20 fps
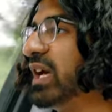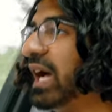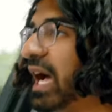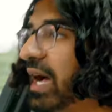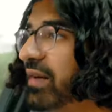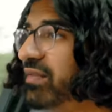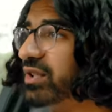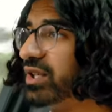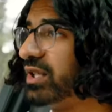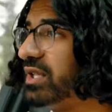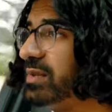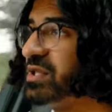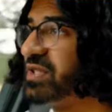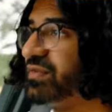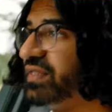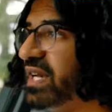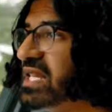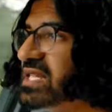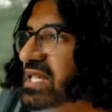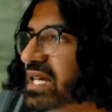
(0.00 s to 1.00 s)
haven't got them
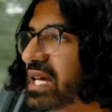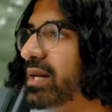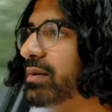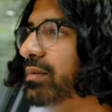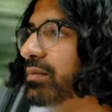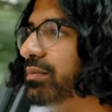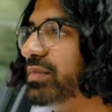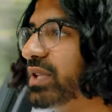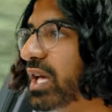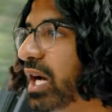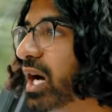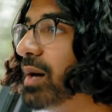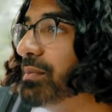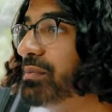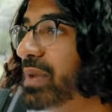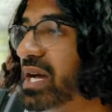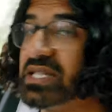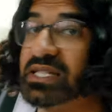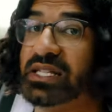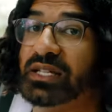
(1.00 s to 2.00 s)
to fade yet. They are
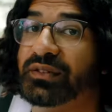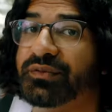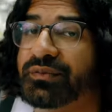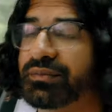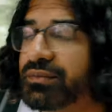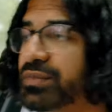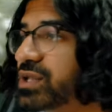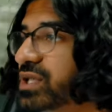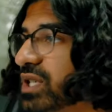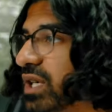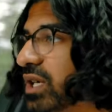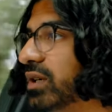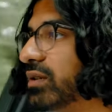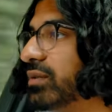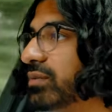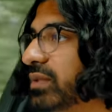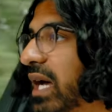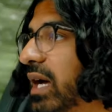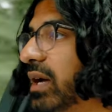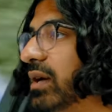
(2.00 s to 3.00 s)
massive,
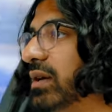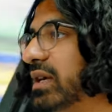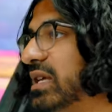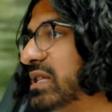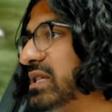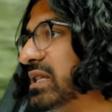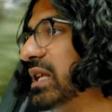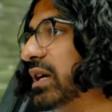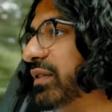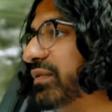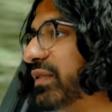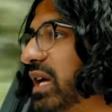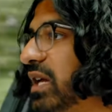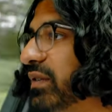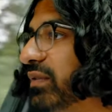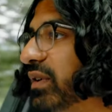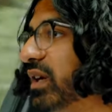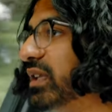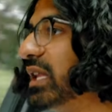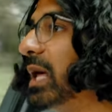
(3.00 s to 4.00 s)
so that is in their
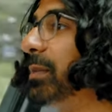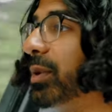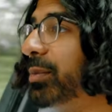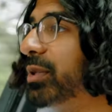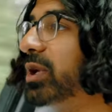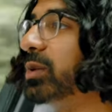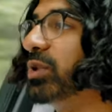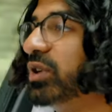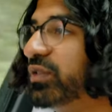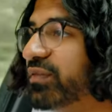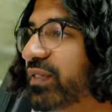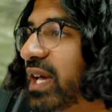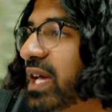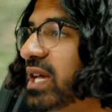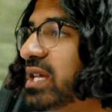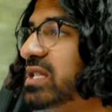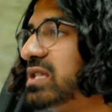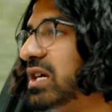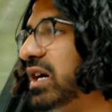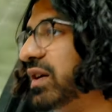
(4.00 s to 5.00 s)
favor. They probably would
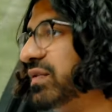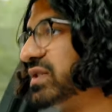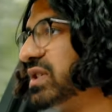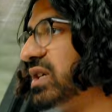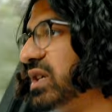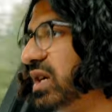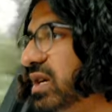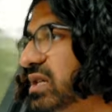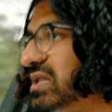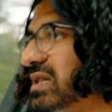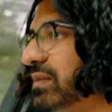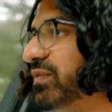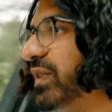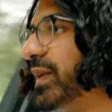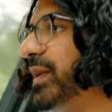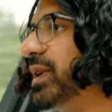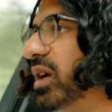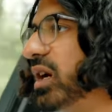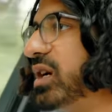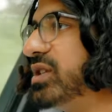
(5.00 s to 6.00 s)
fade after some
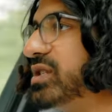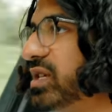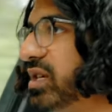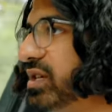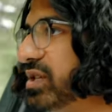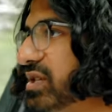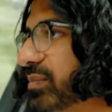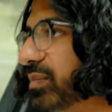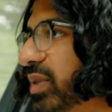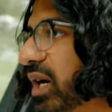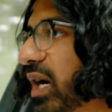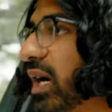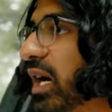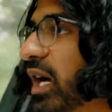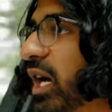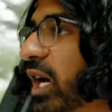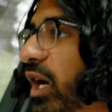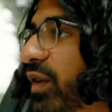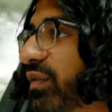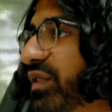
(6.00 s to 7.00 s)
very hard use, but
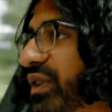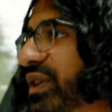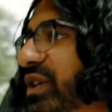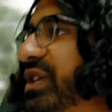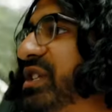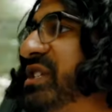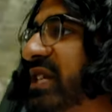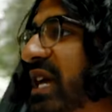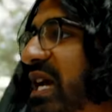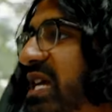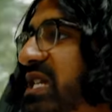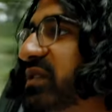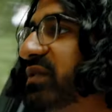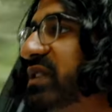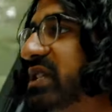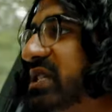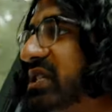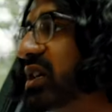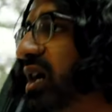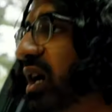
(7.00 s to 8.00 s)
for the use case of
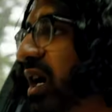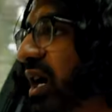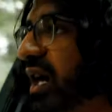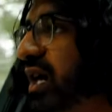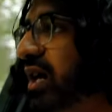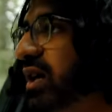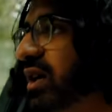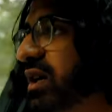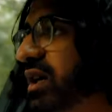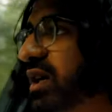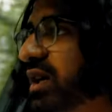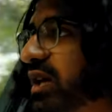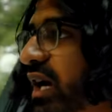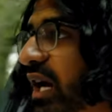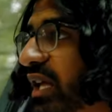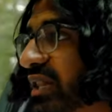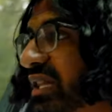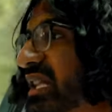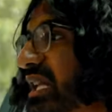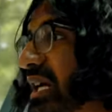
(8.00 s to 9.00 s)
this car,
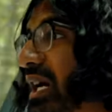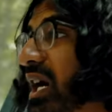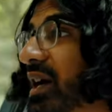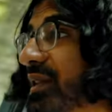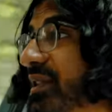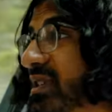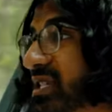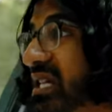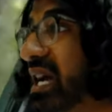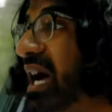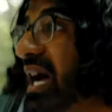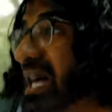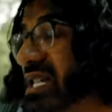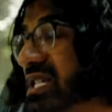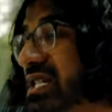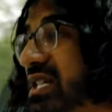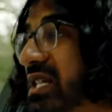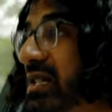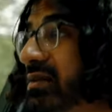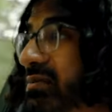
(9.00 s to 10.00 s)
I think they are
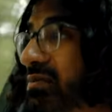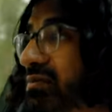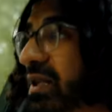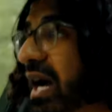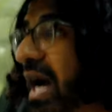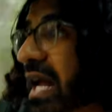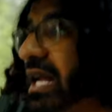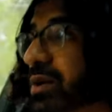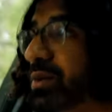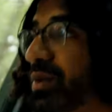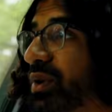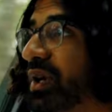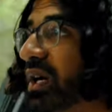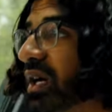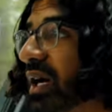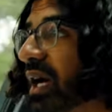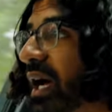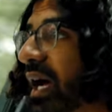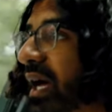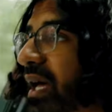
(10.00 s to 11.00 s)
actually
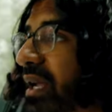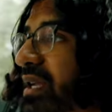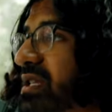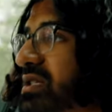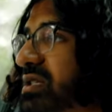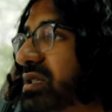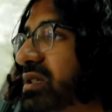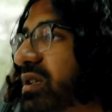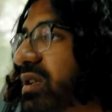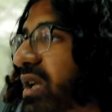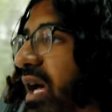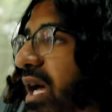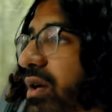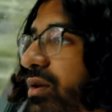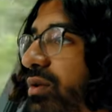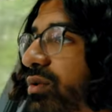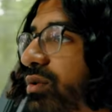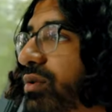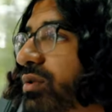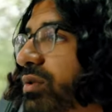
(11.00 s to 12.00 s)
adequate and
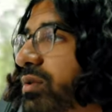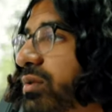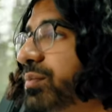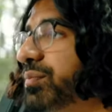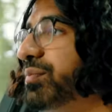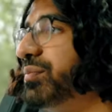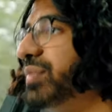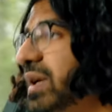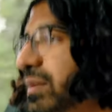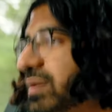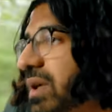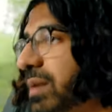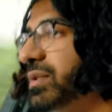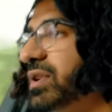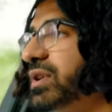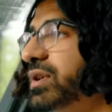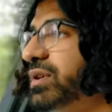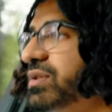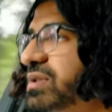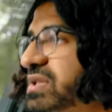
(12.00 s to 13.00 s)
like all
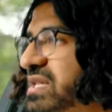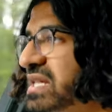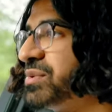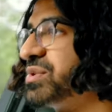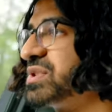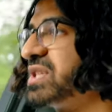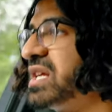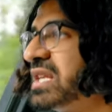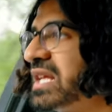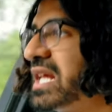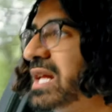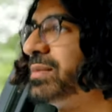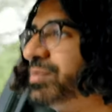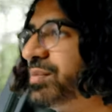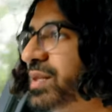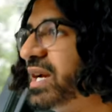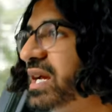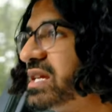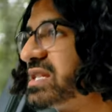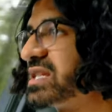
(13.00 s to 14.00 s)
BMW single silent cab
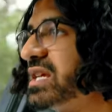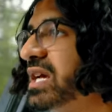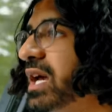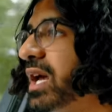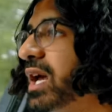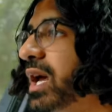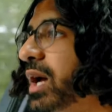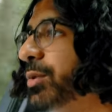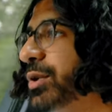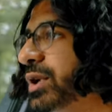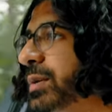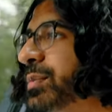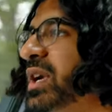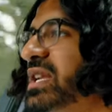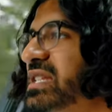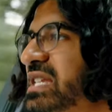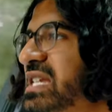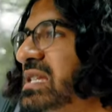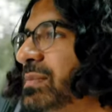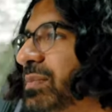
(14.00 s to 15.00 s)
brakes, when you
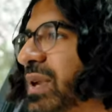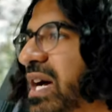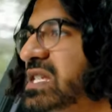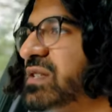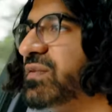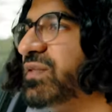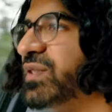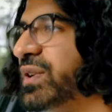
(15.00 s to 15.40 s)
put decent pads and